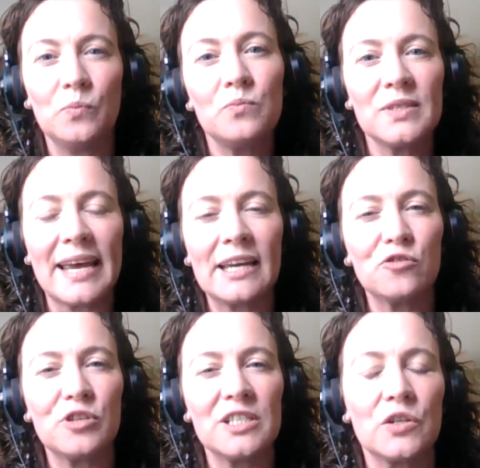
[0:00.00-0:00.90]

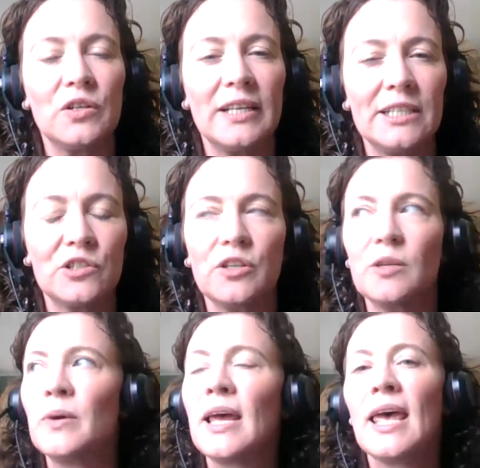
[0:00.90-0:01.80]
secondary school age group.
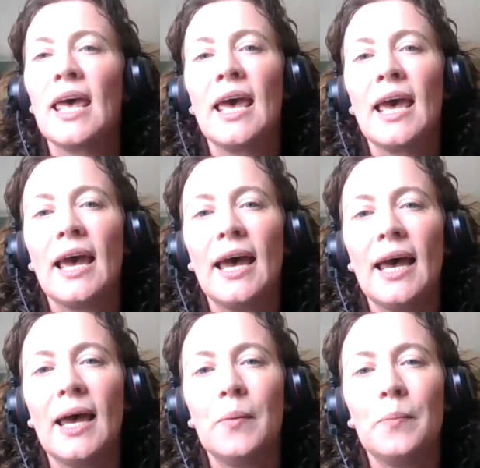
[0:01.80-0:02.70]

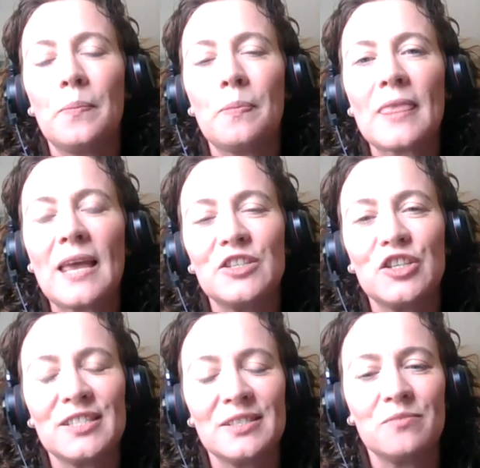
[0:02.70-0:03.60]
And
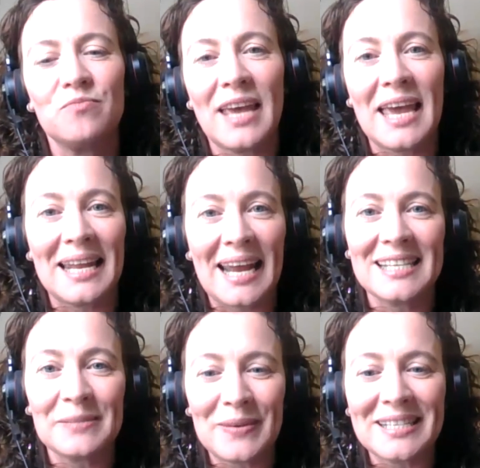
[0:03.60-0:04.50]
just then I
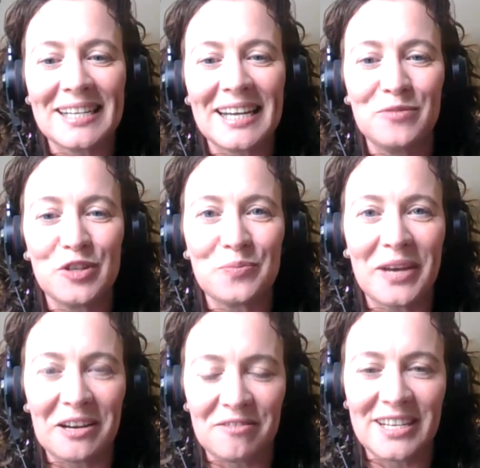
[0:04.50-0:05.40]
spent time doing
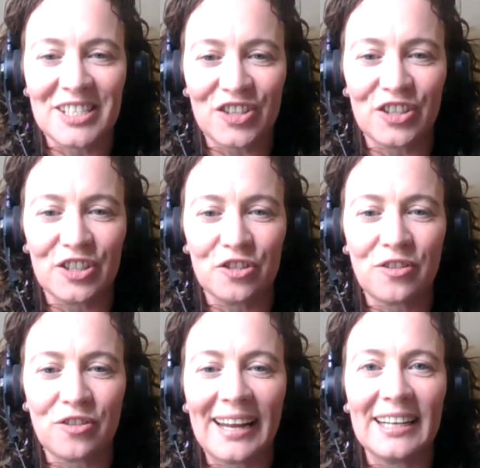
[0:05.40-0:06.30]
my research and
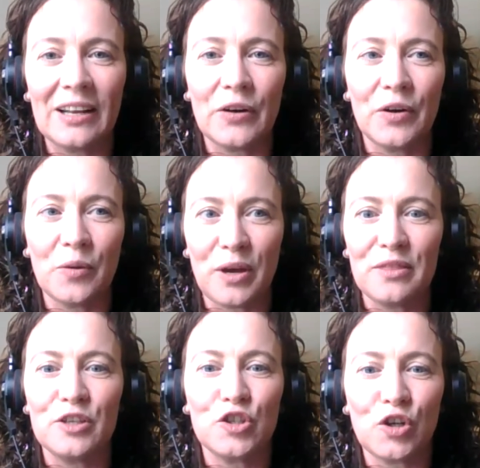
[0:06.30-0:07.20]
trying to learn about the
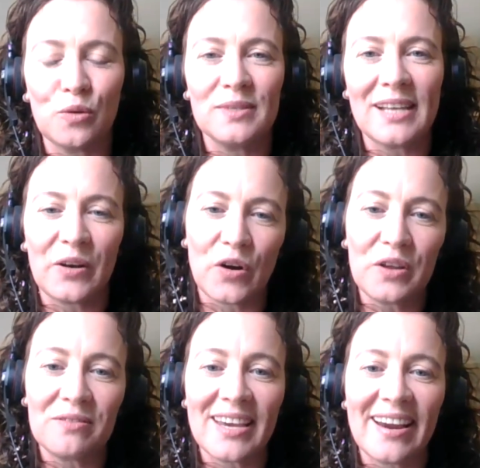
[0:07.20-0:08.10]
jobs that are out
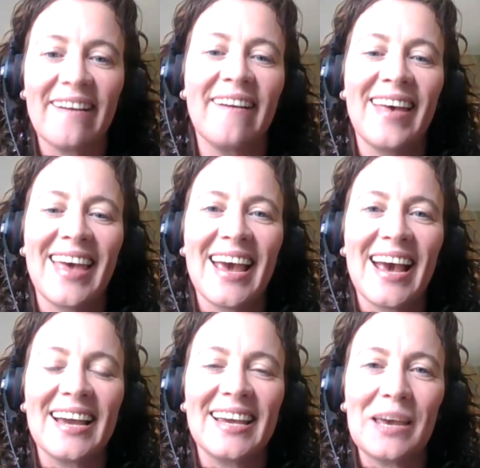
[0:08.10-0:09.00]
there,
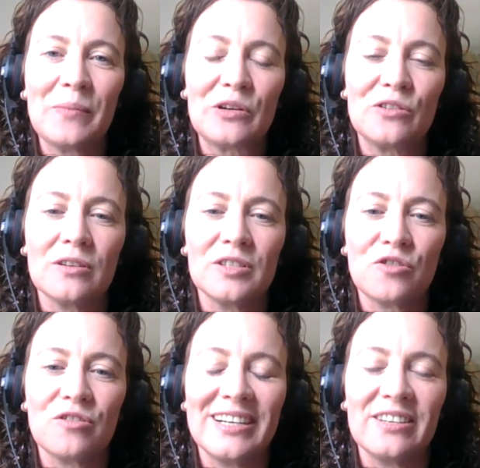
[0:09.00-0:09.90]
and came across
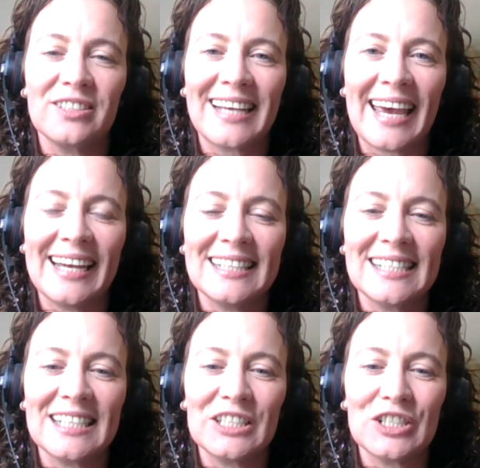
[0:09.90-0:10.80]
careers
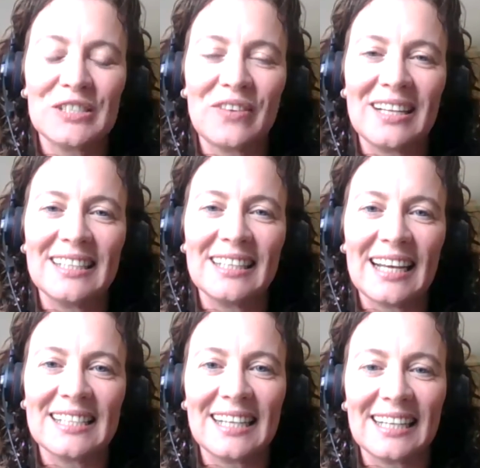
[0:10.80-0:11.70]
guidance and just felt
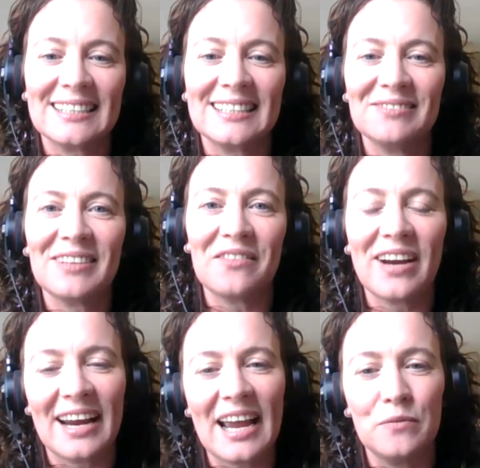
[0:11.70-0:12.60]
that ticked
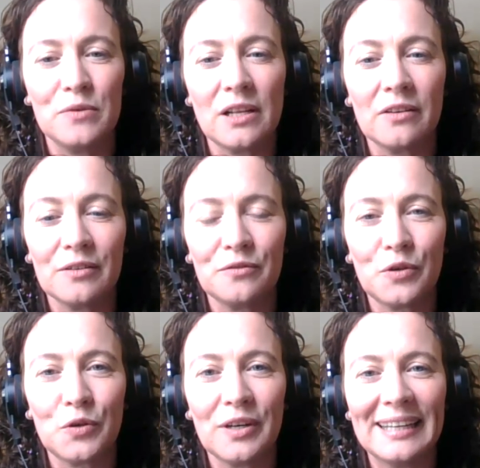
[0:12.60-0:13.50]
everything I looking
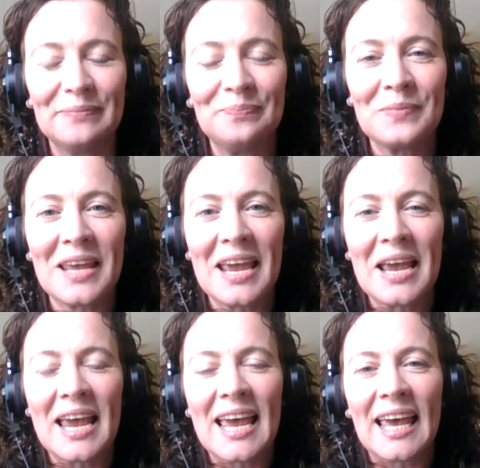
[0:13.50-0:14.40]
for. And
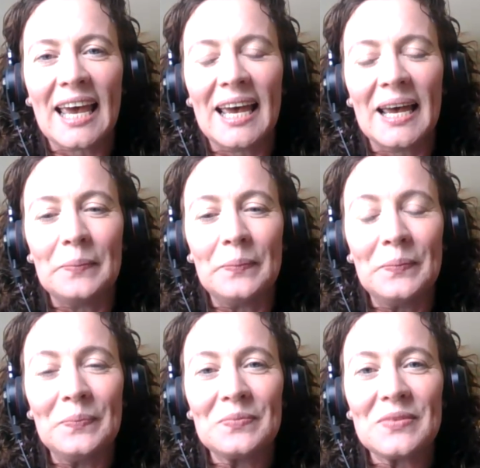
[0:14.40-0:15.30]
um,
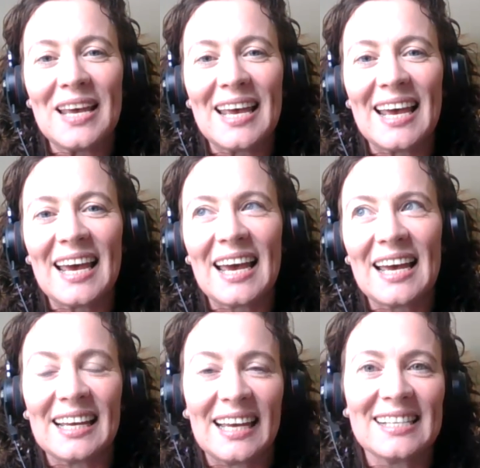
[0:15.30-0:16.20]

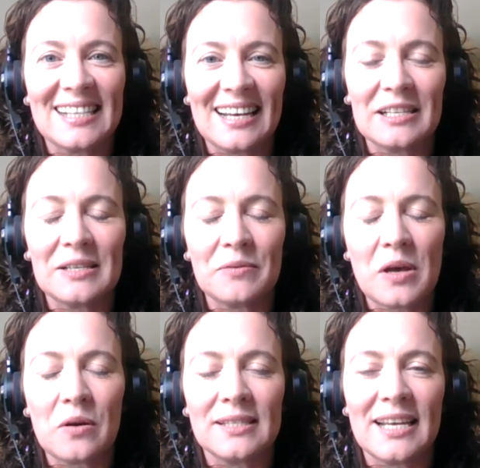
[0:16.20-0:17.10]
I guess as I
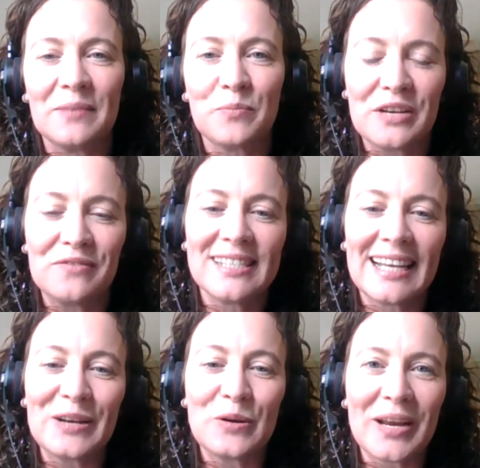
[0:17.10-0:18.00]
said
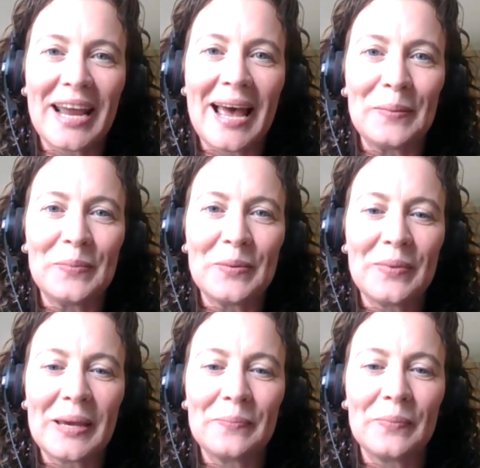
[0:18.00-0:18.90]
previously, about helping
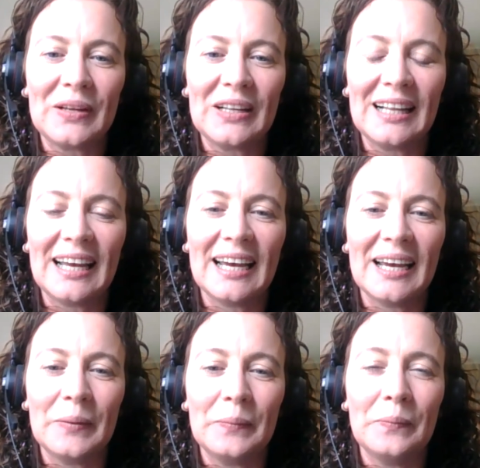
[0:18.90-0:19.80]
people,
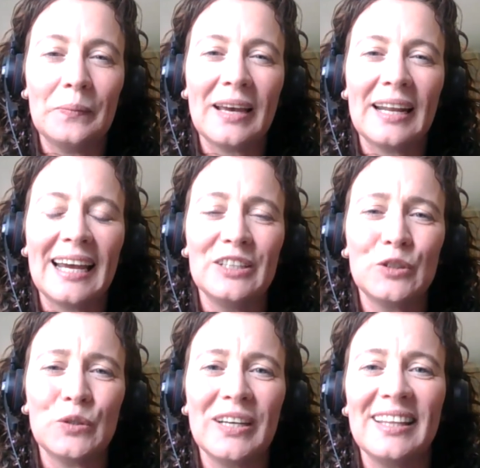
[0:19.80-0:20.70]
and I
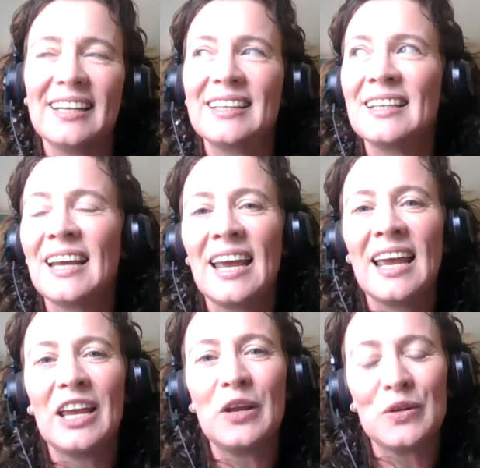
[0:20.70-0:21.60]
enjoy that.
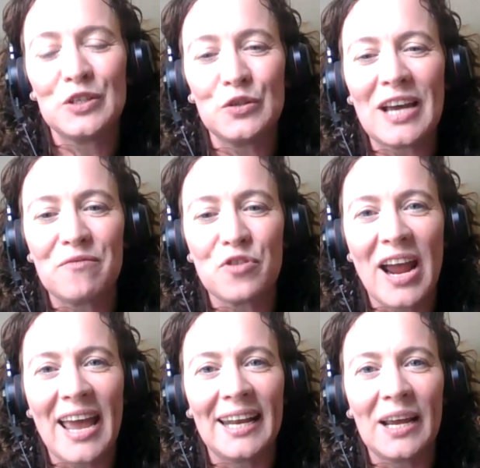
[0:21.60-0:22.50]
I do get a
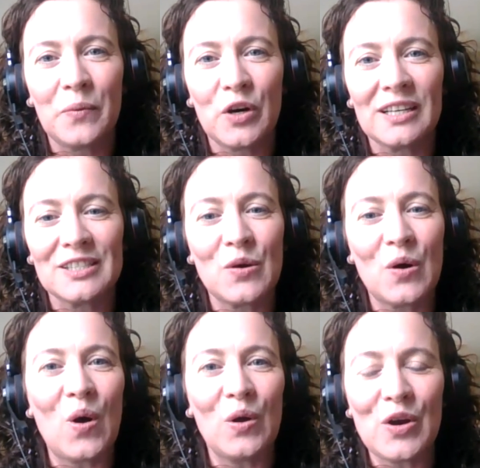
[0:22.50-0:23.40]
variety of work. It's not
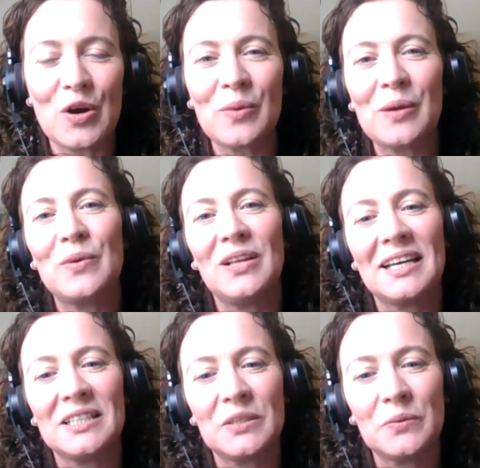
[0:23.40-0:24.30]
all young people. I
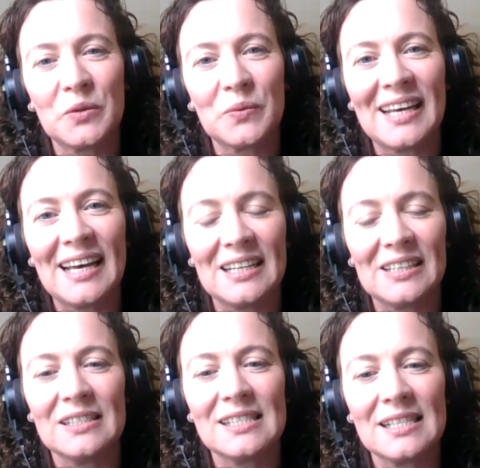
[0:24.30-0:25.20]
get to work with
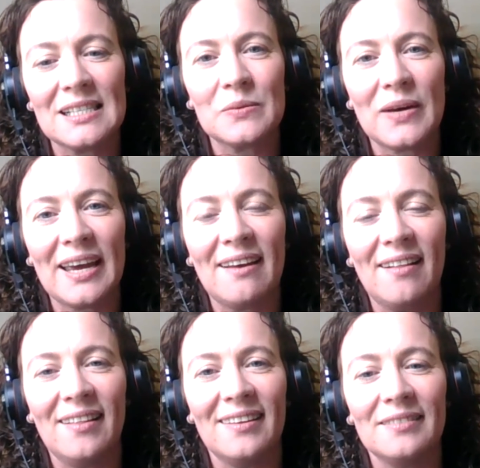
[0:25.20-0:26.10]
adults as
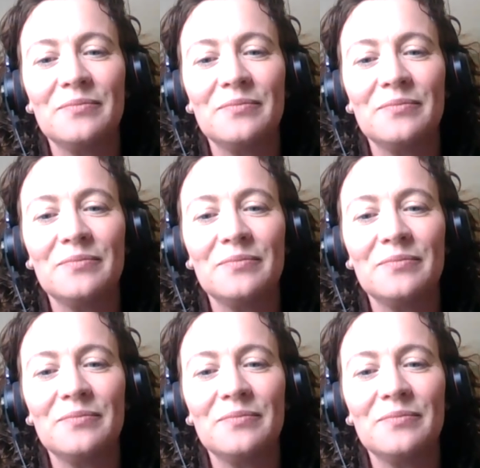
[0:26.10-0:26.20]
well. And